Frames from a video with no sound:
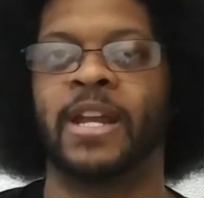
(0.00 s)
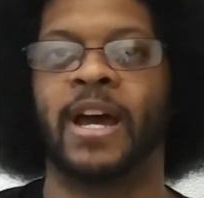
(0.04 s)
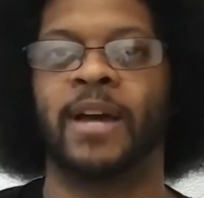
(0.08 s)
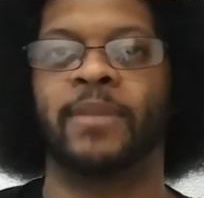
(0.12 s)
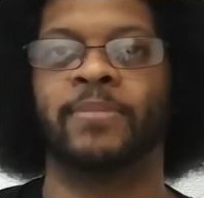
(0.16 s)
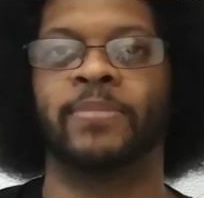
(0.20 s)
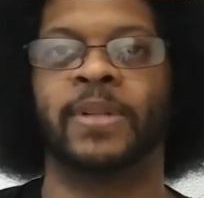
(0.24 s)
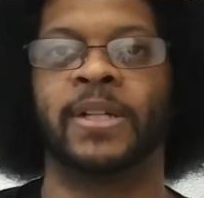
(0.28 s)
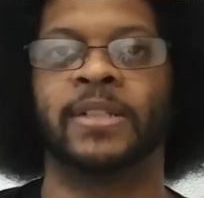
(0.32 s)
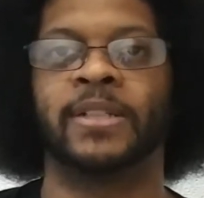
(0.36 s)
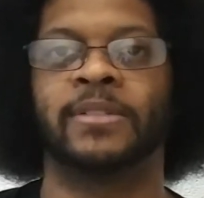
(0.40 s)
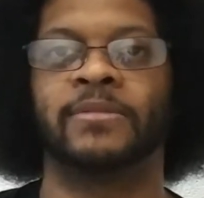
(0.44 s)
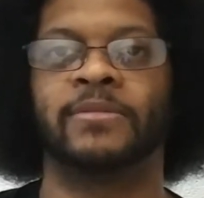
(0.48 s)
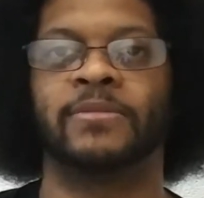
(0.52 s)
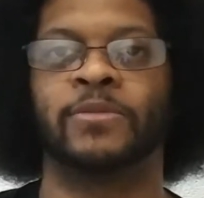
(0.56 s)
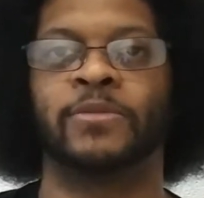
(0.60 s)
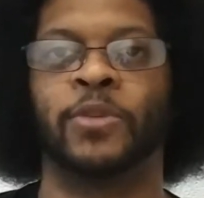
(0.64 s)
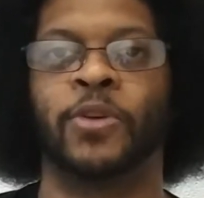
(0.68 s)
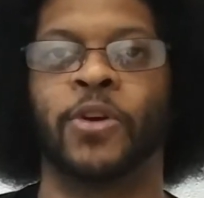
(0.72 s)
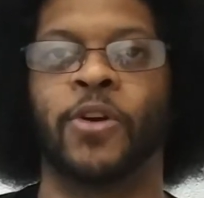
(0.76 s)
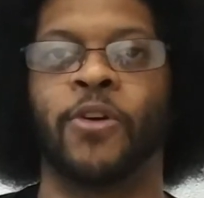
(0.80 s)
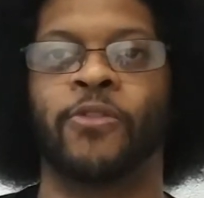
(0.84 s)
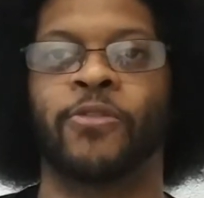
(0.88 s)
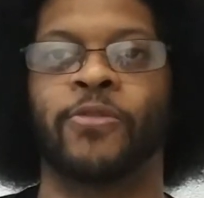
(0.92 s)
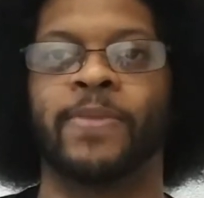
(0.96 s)
and
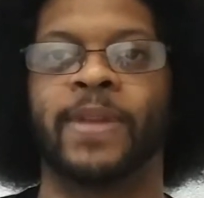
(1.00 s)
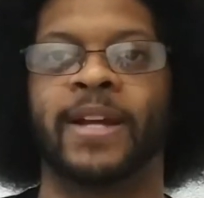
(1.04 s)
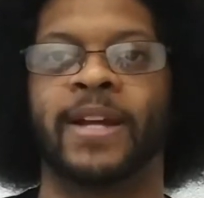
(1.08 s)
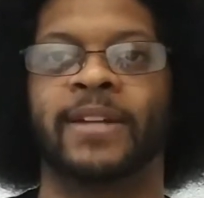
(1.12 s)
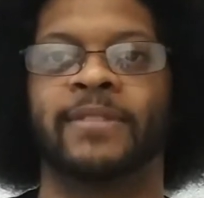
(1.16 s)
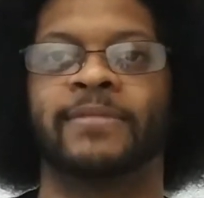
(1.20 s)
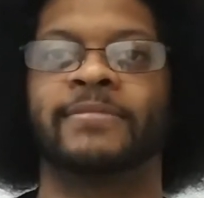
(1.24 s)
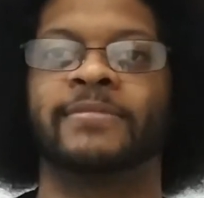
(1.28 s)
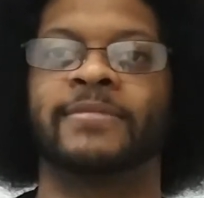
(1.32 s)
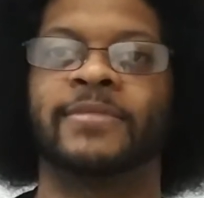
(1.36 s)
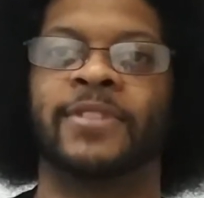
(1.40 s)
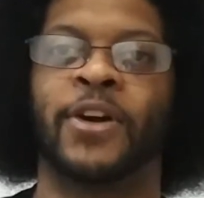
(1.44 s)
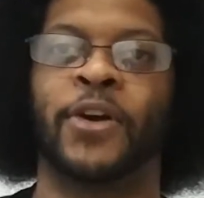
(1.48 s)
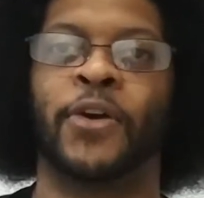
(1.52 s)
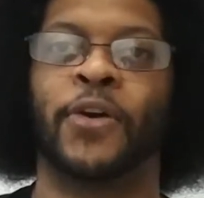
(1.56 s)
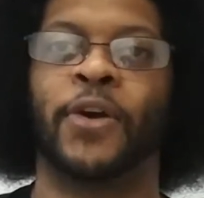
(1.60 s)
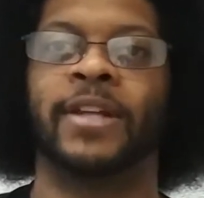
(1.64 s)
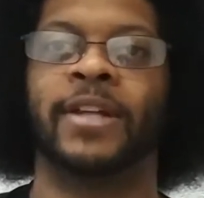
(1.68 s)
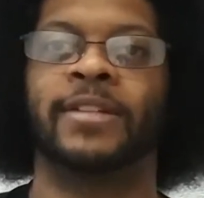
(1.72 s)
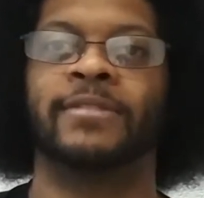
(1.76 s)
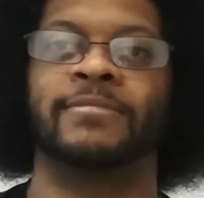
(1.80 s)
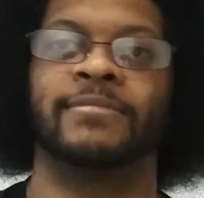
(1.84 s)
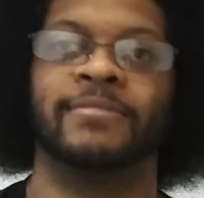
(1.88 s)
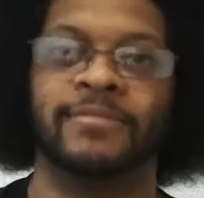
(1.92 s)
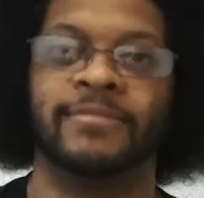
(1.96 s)
whatnot, but we'll go from
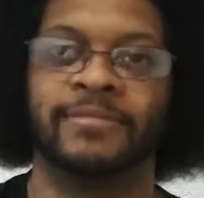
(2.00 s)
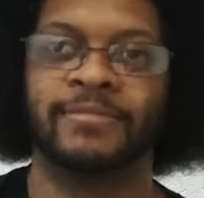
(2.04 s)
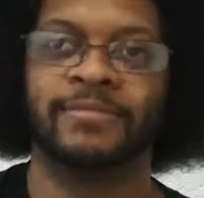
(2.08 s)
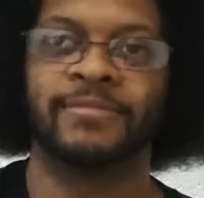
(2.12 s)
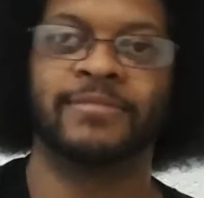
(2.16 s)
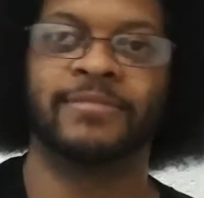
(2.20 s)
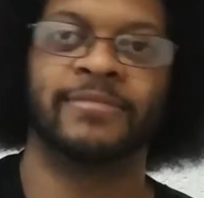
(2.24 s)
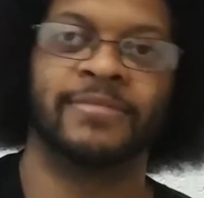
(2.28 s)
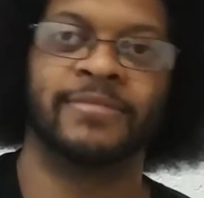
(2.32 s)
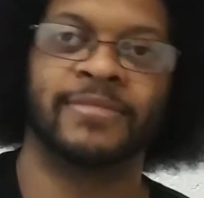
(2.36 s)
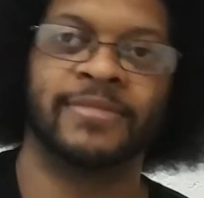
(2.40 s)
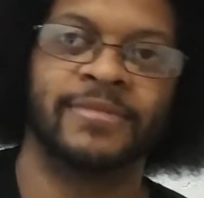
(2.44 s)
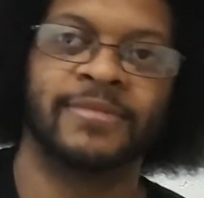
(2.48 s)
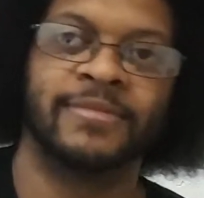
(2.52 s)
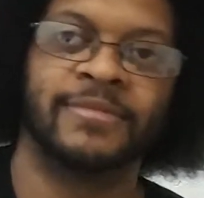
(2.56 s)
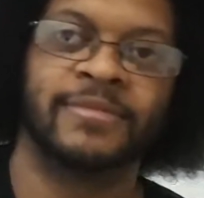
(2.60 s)
there. All right.